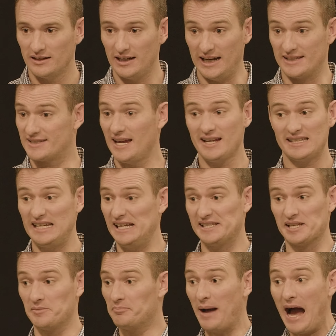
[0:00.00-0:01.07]
It says he's
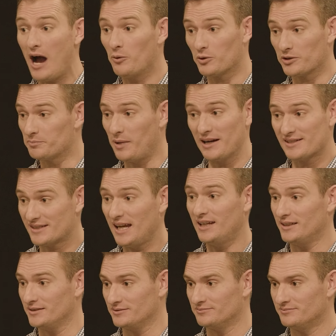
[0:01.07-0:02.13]
empowered by
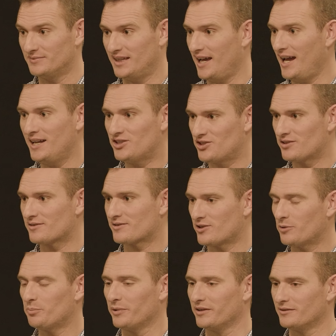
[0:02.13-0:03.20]
Satan, the ancient
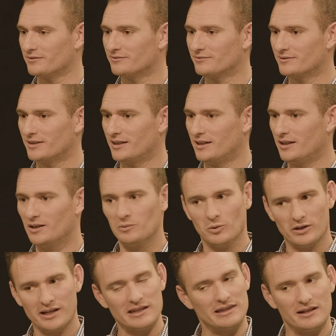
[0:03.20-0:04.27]
serpent.
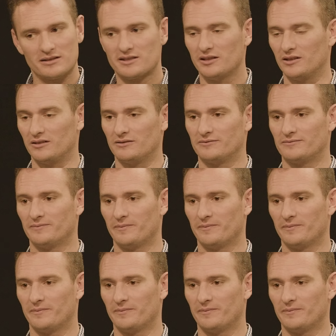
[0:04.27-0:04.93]
We'll get there too.